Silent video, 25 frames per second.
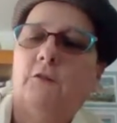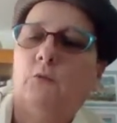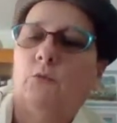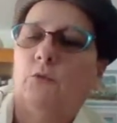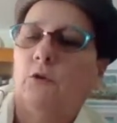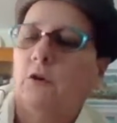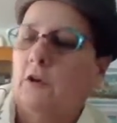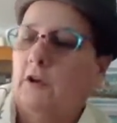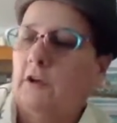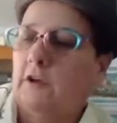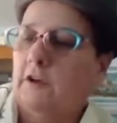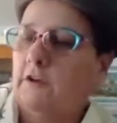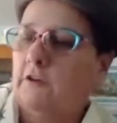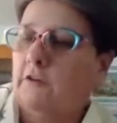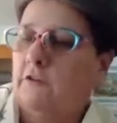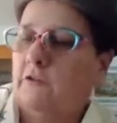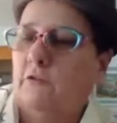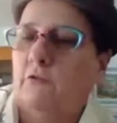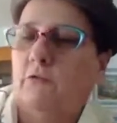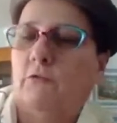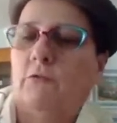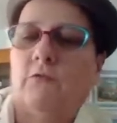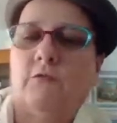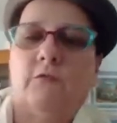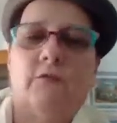would like
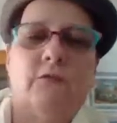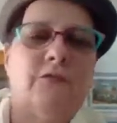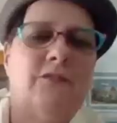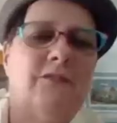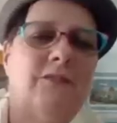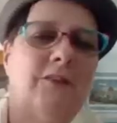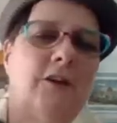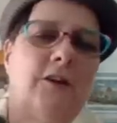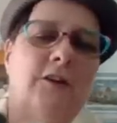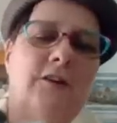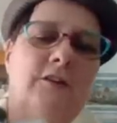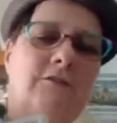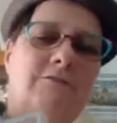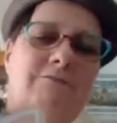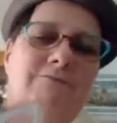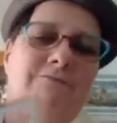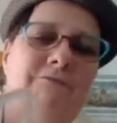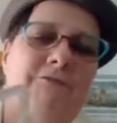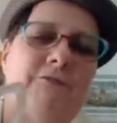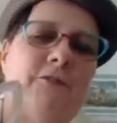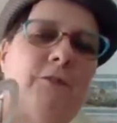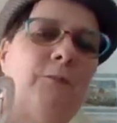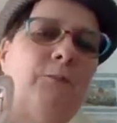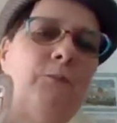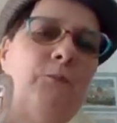to. And
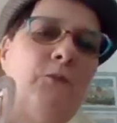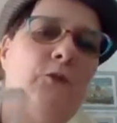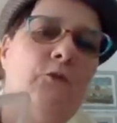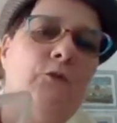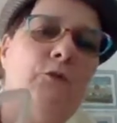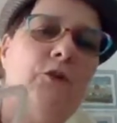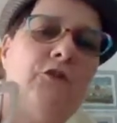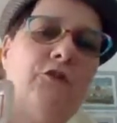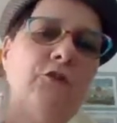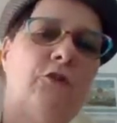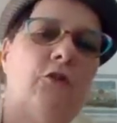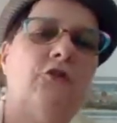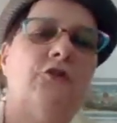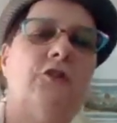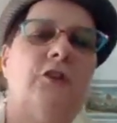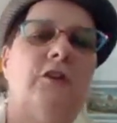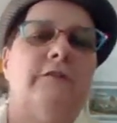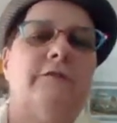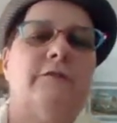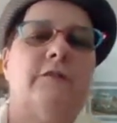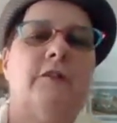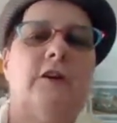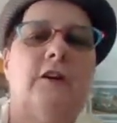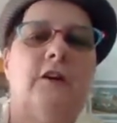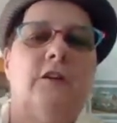from the research
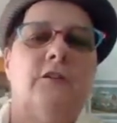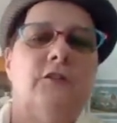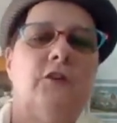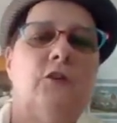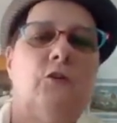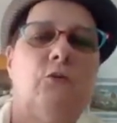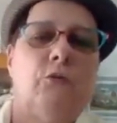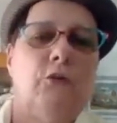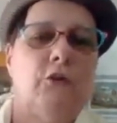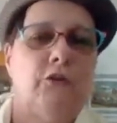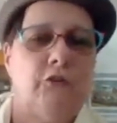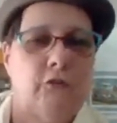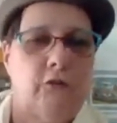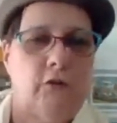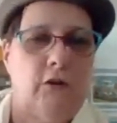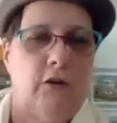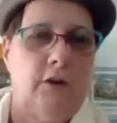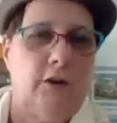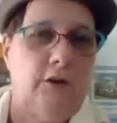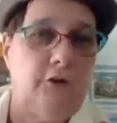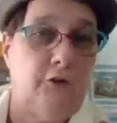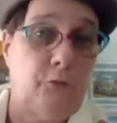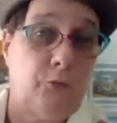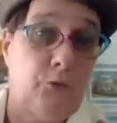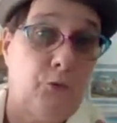I've done, the original
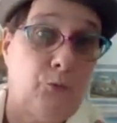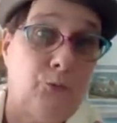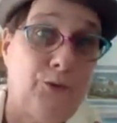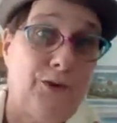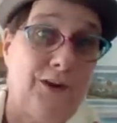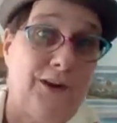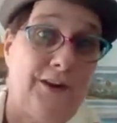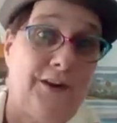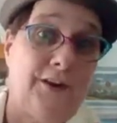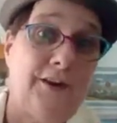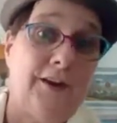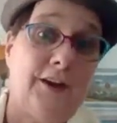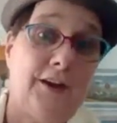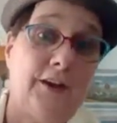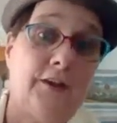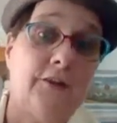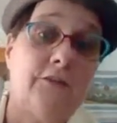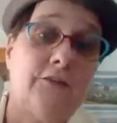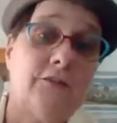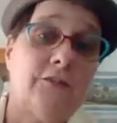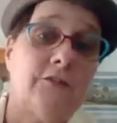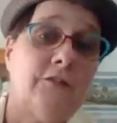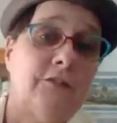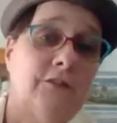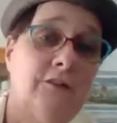lids were really
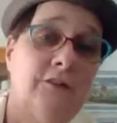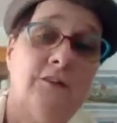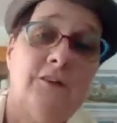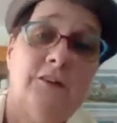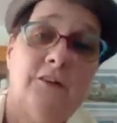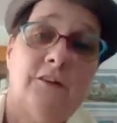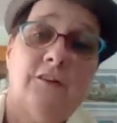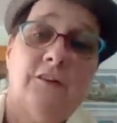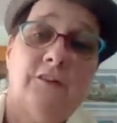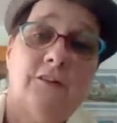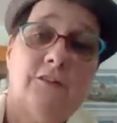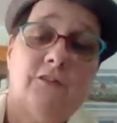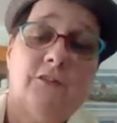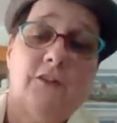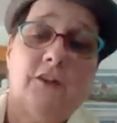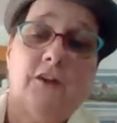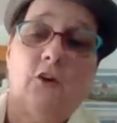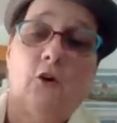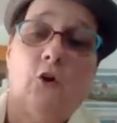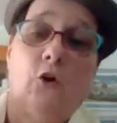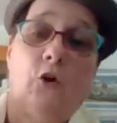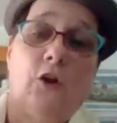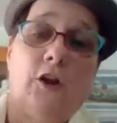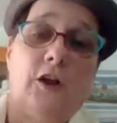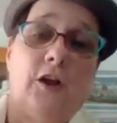nice. They
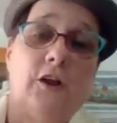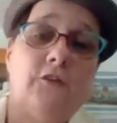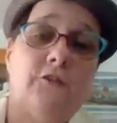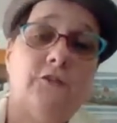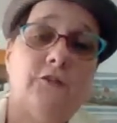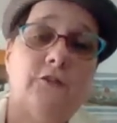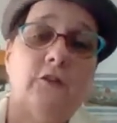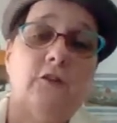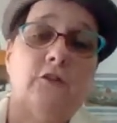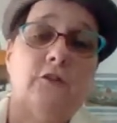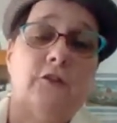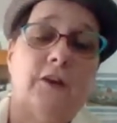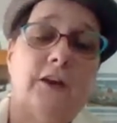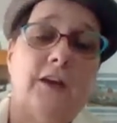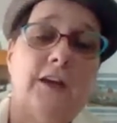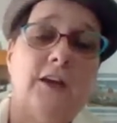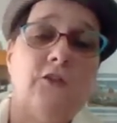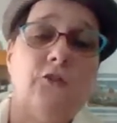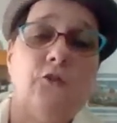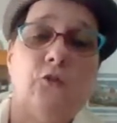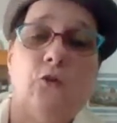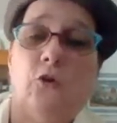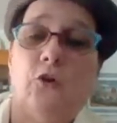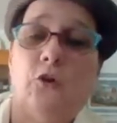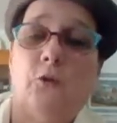all had designs
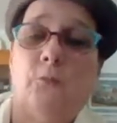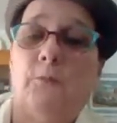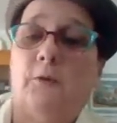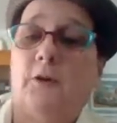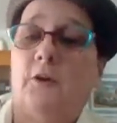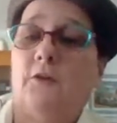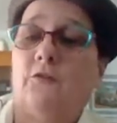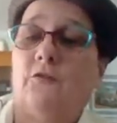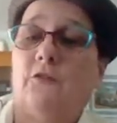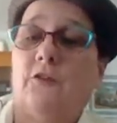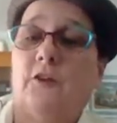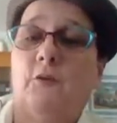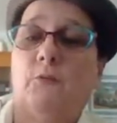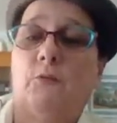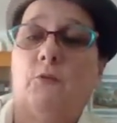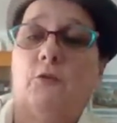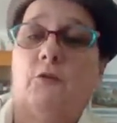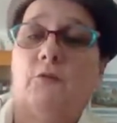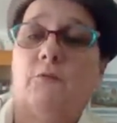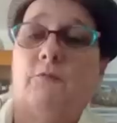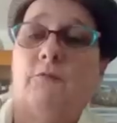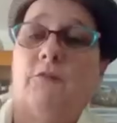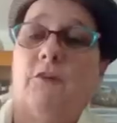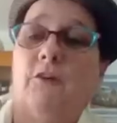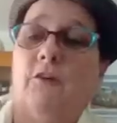on them, and they were
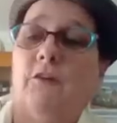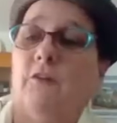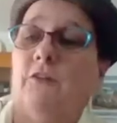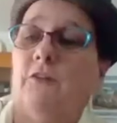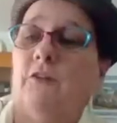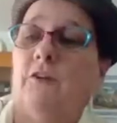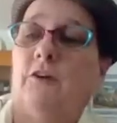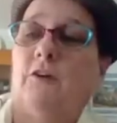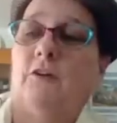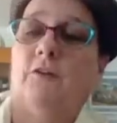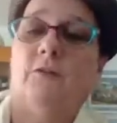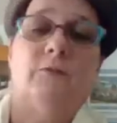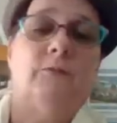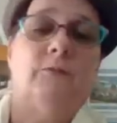uh, you know